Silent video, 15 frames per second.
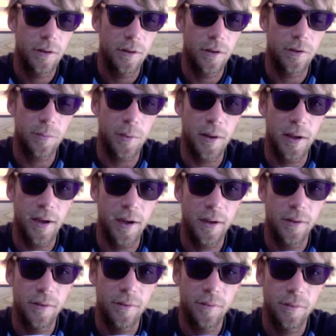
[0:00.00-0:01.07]
display,
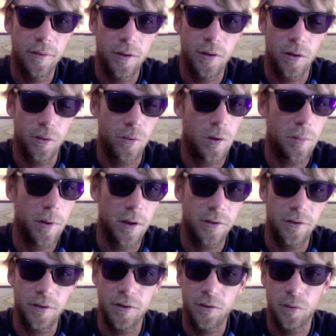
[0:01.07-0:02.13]

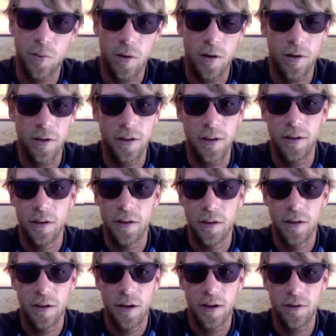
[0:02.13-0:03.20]
robustness, quality,
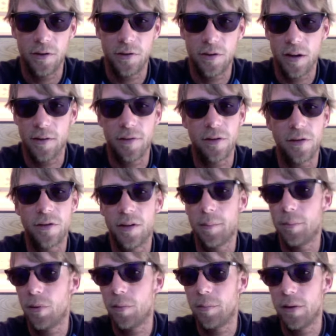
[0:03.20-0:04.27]
and just kind of a
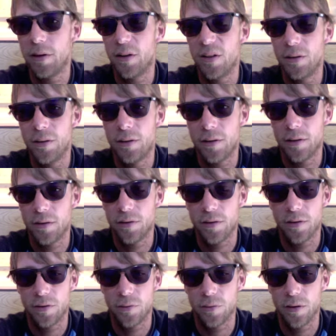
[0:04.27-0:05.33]
simple build
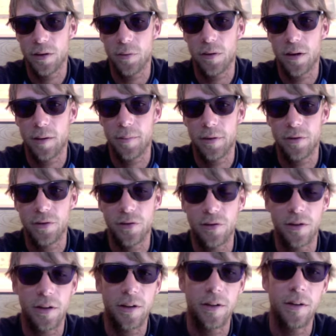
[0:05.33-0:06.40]
is really what I'm
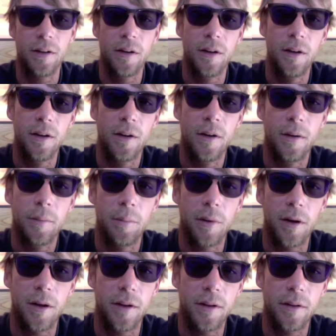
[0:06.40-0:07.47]
interested in.
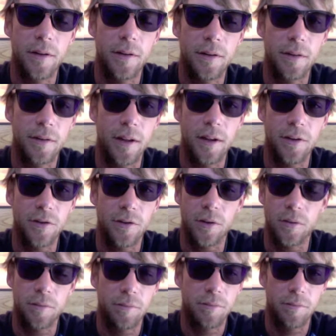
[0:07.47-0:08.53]
But they just
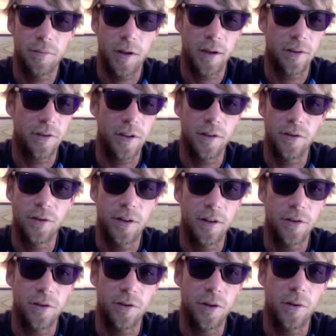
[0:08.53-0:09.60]
don't, like I said, they
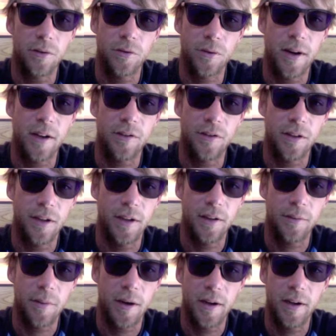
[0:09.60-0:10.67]
just don't scratch
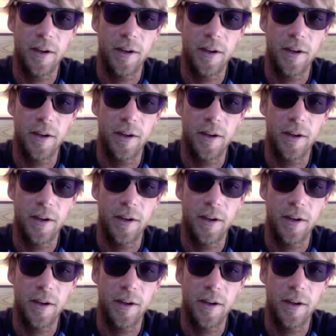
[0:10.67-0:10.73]
my